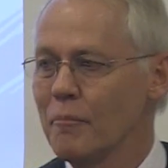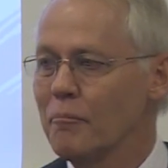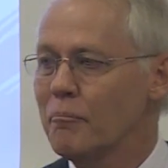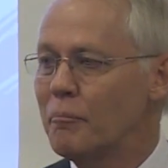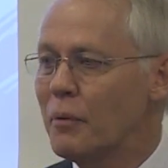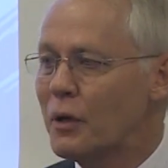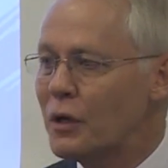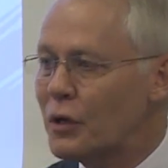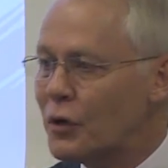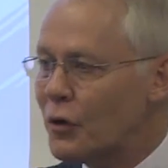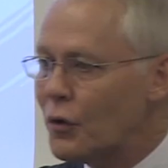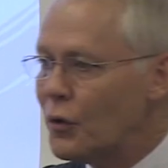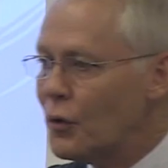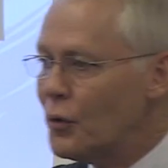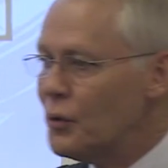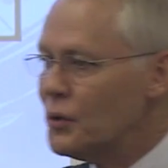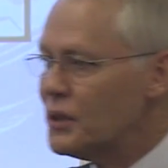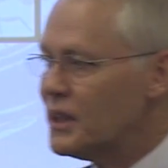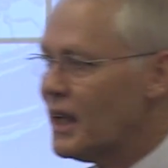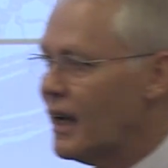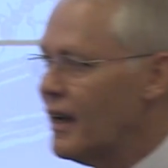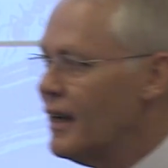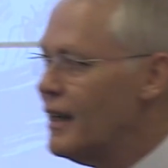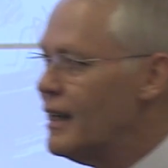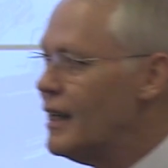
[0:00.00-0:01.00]
Because
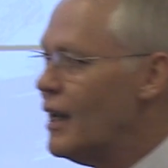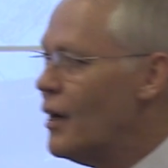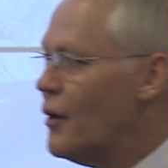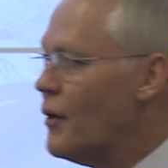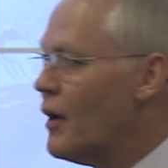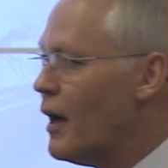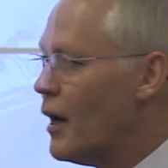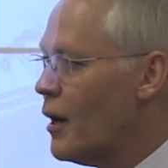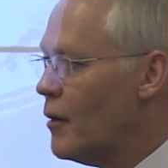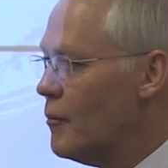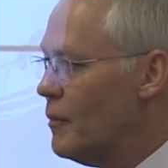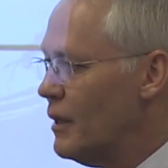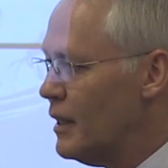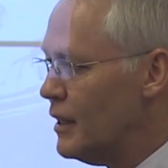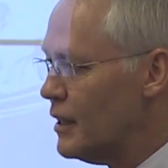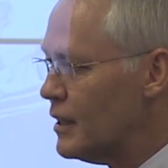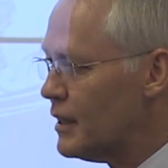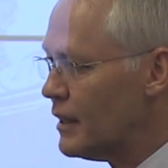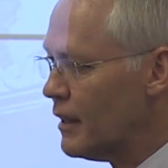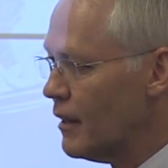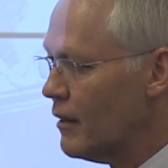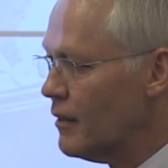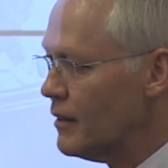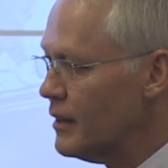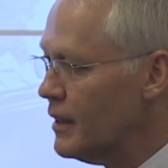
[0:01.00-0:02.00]
I know how many
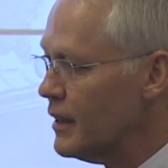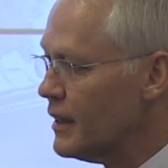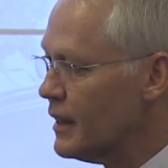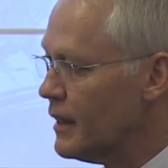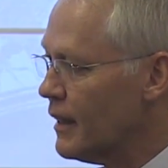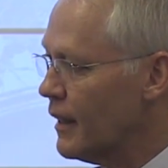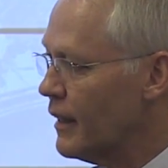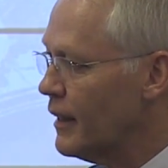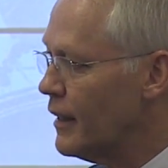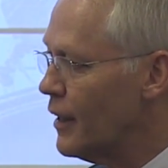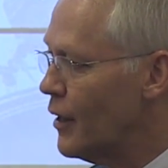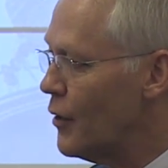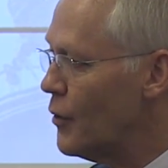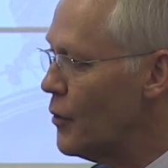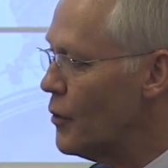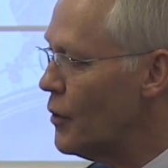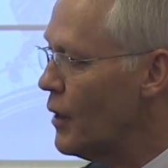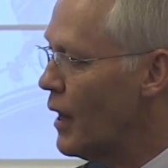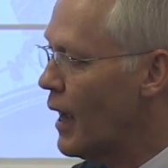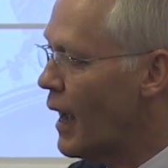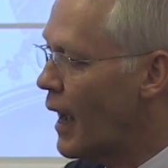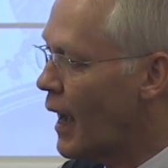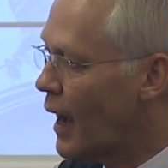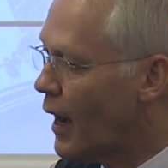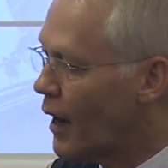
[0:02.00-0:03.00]
shelters and I know
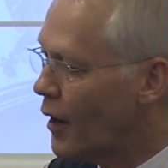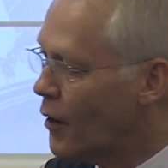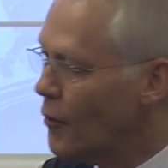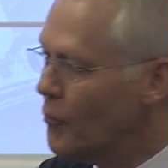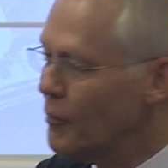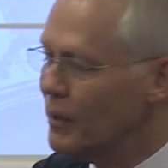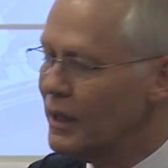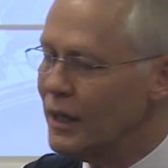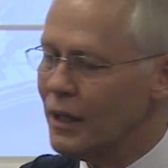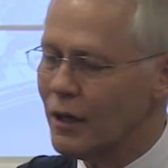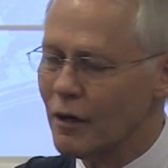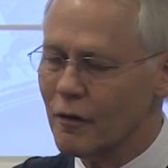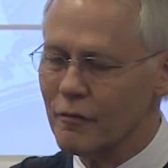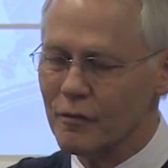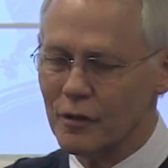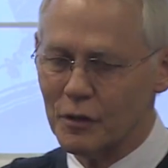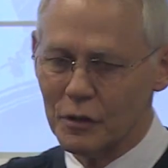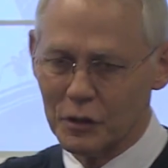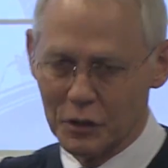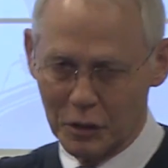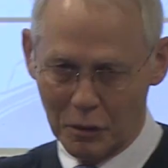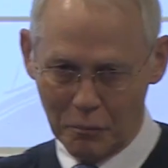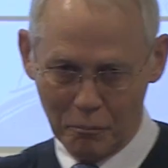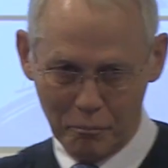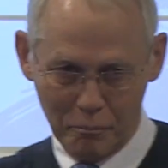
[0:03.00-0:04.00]
how many of
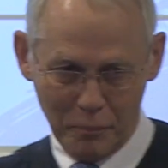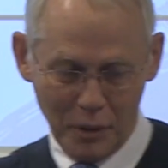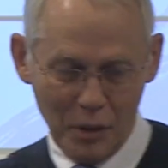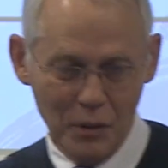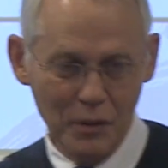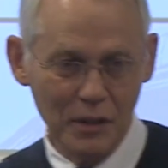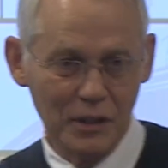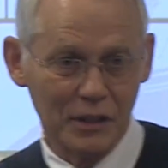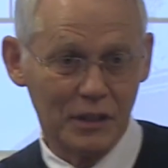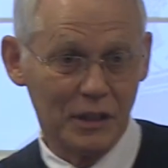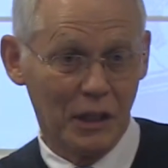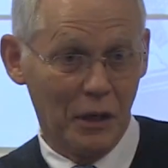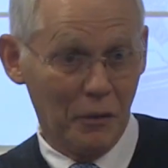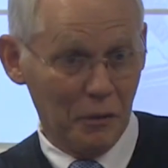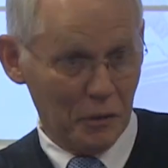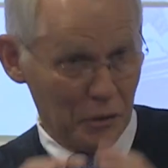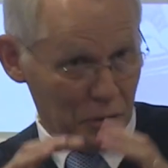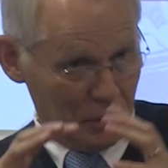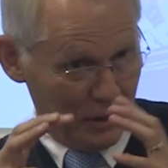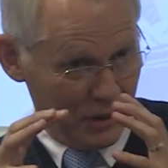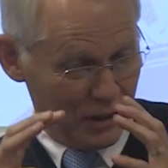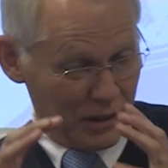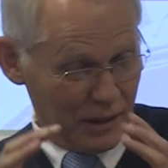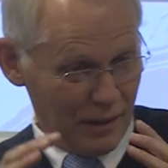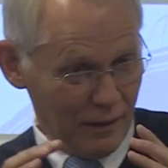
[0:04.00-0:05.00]
those components go into
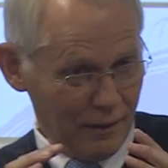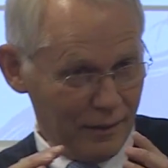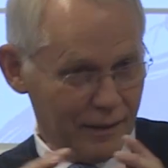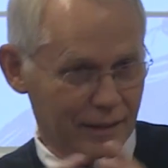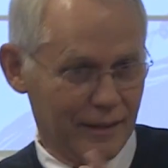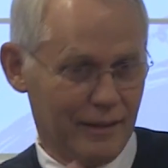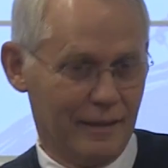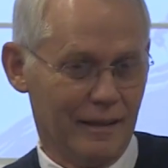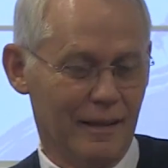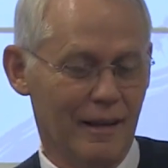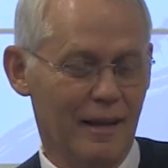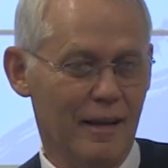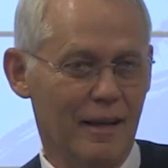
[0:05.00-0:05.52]
the shelter,